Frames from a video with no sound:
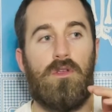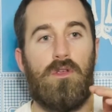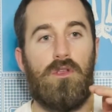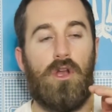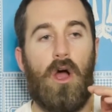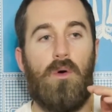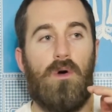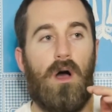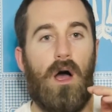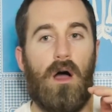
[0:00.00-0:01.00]

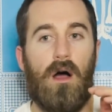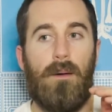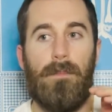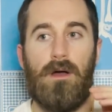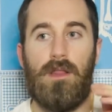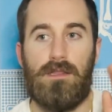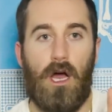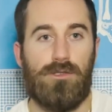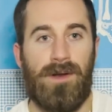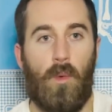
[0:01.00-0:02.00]
like the
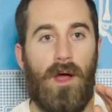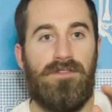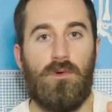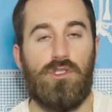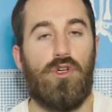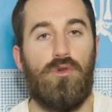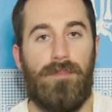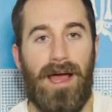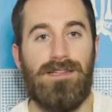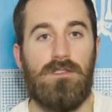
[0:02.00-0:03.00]
husband and wife. There were two
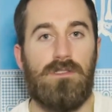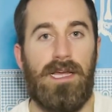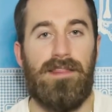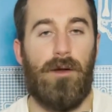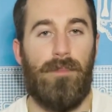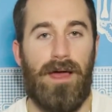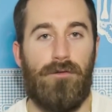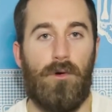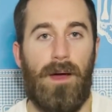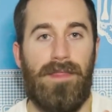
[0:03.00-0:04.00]
beds in their
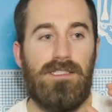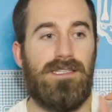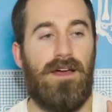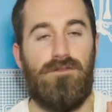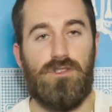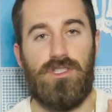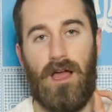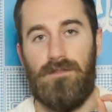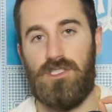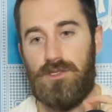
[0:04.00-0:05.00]
bedroom, and they did that for
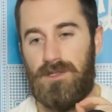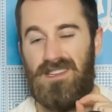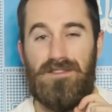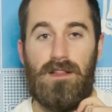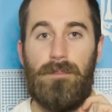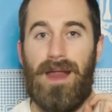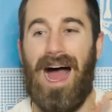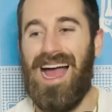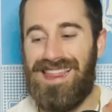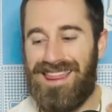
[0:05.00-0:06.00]
television specifically. But
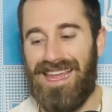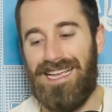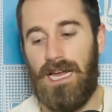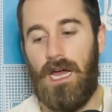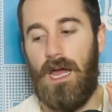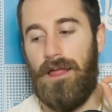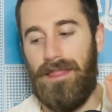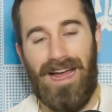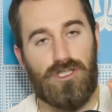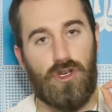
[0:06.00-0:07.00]
I think
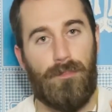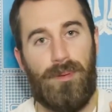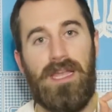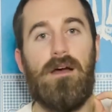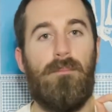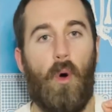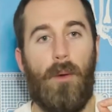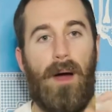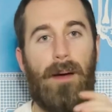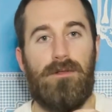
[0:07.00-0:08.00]
that should be a more
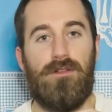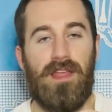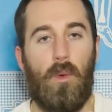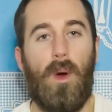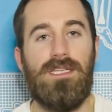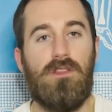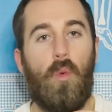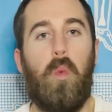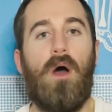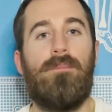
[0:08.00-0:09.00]
popular thing. When did the
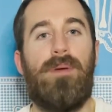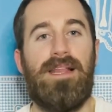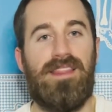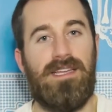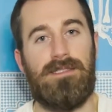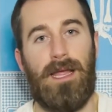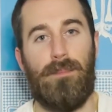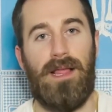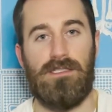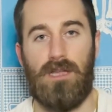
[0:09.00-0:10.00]
one bed thing take
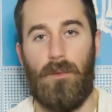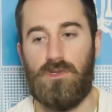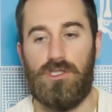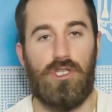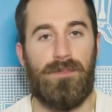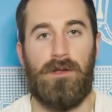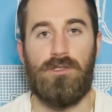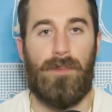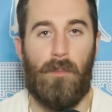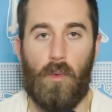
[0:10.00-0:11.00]
place? Was it just because
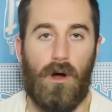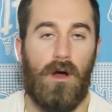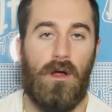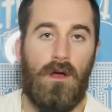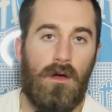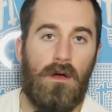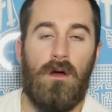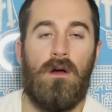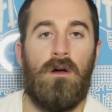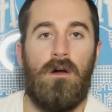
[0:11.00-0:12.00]
people were
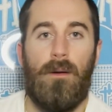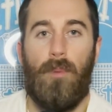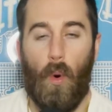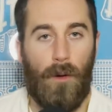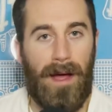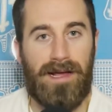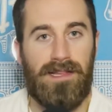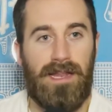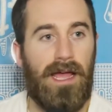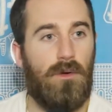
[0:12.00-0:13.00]
poor back in
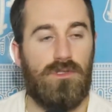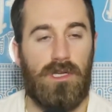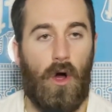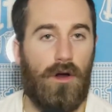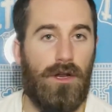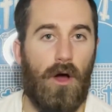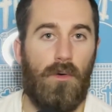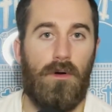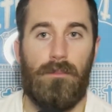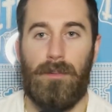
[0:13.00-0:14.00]
the day, and it was,
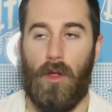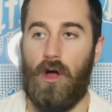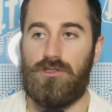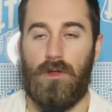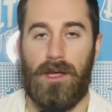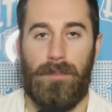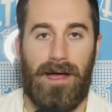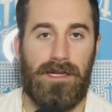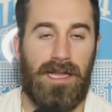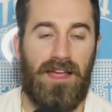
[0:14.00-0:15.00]
people also like
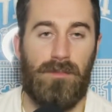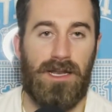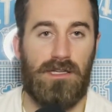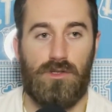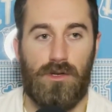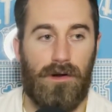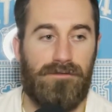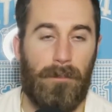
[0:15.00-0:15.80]
back in caveman days, you'd have to